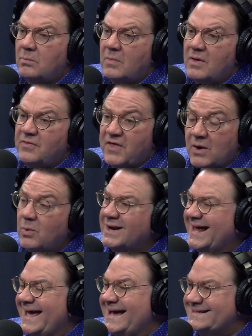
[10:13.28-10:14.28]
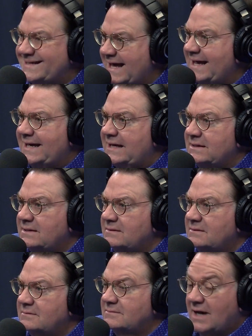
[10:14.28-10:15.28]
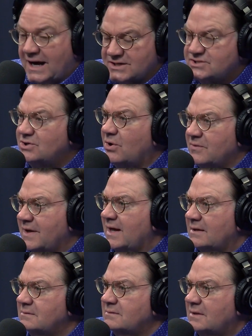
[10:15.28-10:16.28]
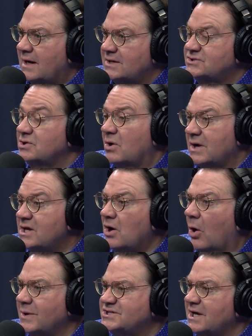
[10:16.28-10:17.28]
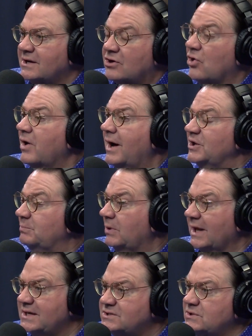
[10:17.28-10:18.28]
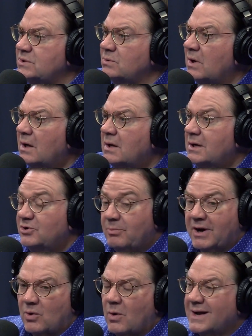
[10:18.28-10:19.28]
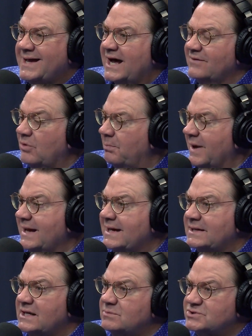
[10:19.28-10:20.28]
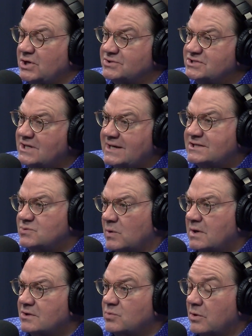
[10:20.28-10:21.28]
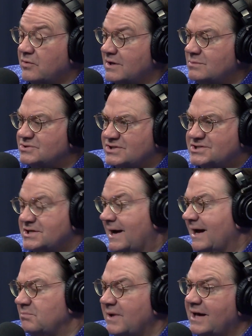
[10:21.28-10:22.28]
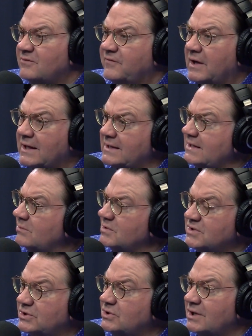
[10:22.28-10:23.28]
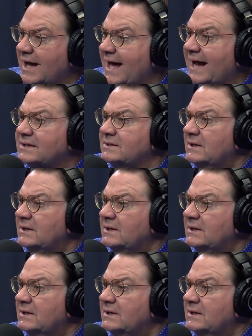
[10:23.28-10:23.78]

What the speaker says: They went hand in hand. I saw that. I saw he always had a crowd to play to, no matter what kind of a band he was on stage with, whether he was a side man filling in with a good act